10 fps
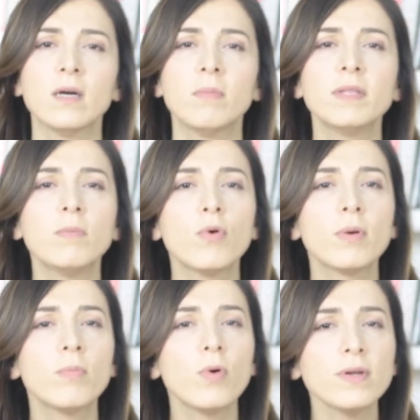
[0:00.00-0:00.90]
But the more
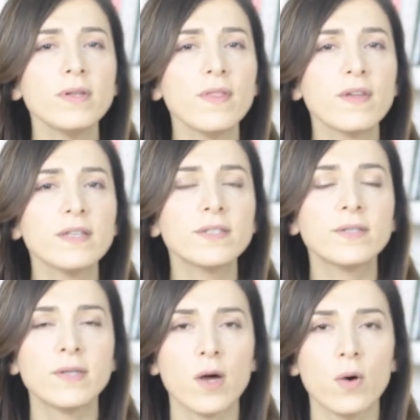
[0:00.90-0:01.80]
important thing to
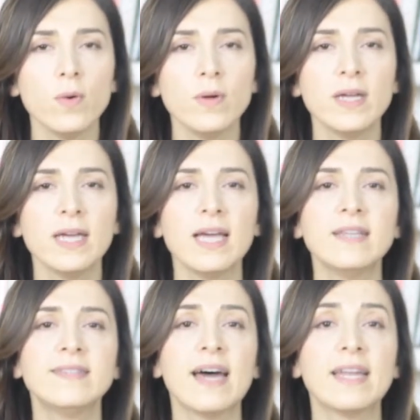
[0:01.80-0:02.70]
know
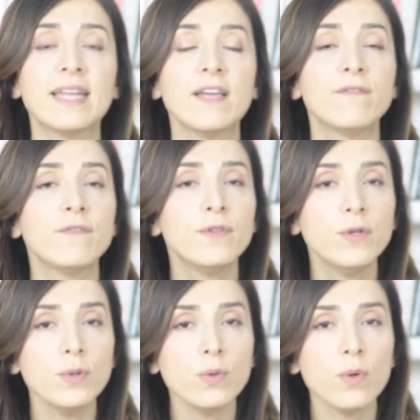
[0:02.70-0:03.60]
is that if
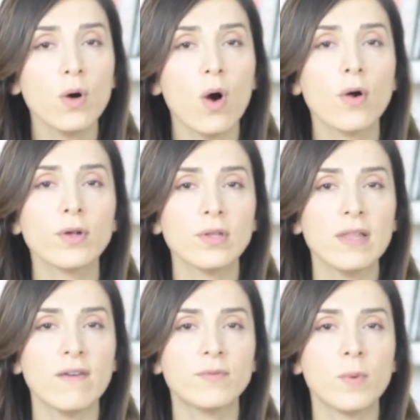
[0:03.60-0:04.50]
you or your
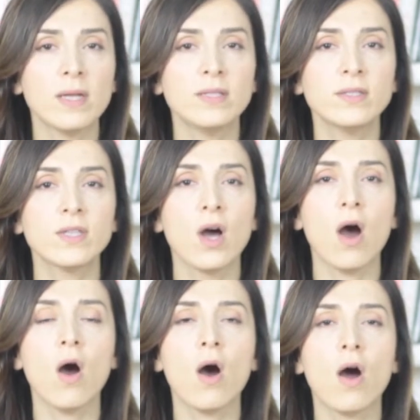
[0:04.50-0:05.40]
loved ones
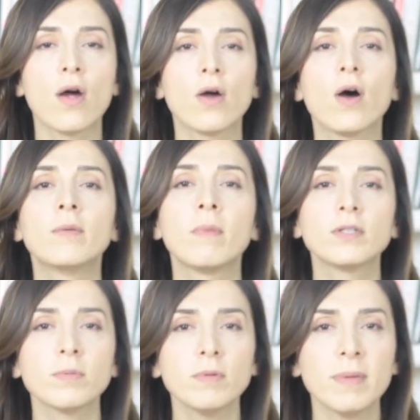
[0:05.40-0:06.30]
are on
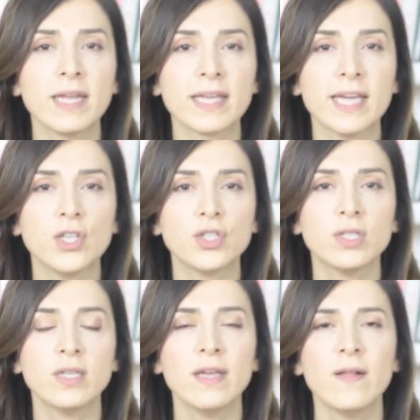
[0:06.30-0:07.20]
multiple
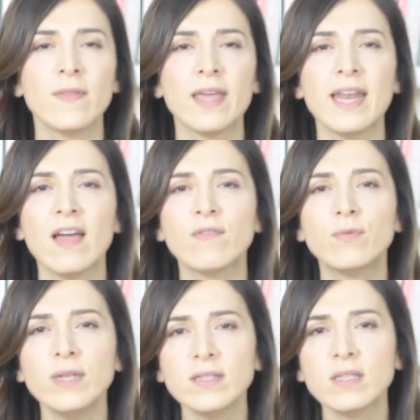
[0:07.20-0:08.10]
medication and
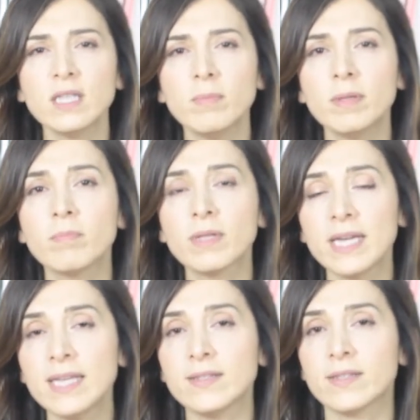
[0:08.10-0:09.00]
have recently been
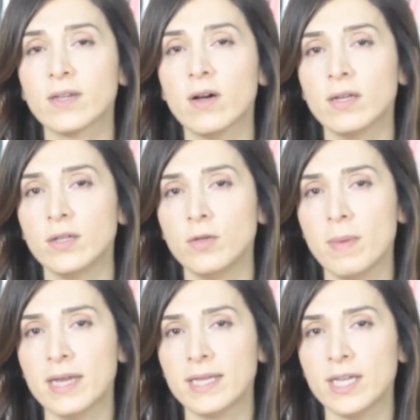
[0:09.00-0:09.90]
placed on a new
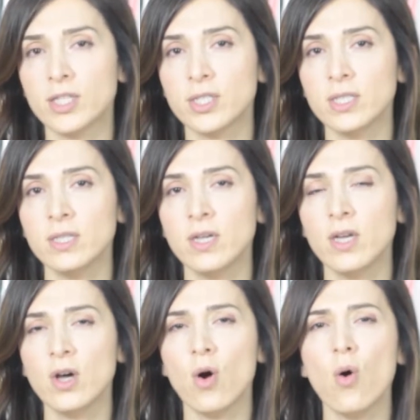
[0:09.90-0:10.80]
medication,
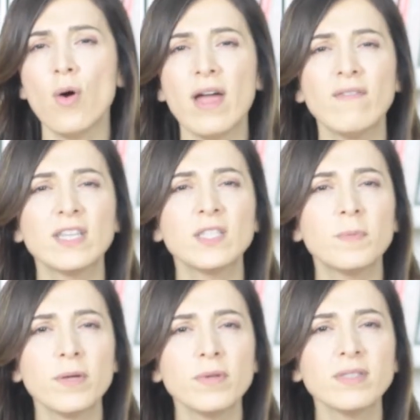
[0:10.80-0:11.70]
or have
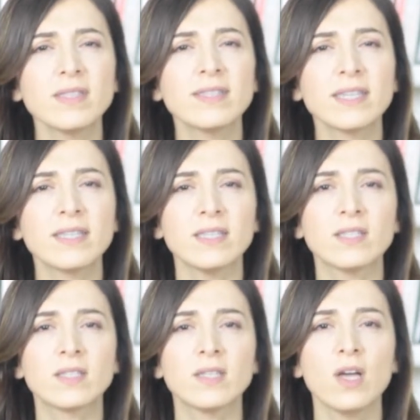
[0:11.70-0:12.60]
experienced a
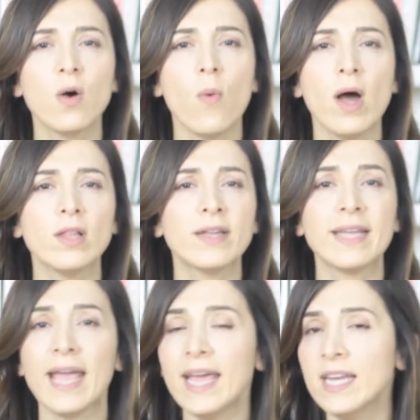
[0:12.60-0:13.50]
sickness while
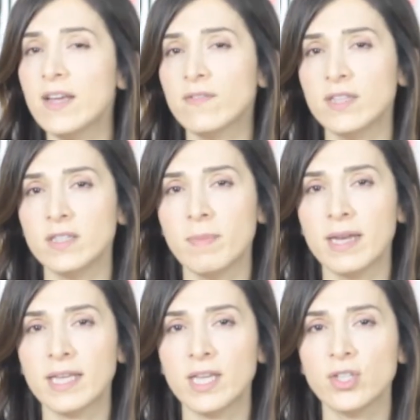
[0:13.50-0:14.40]
on any of these
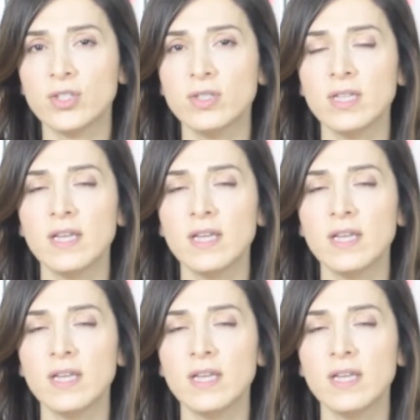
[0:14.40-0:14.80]
medications,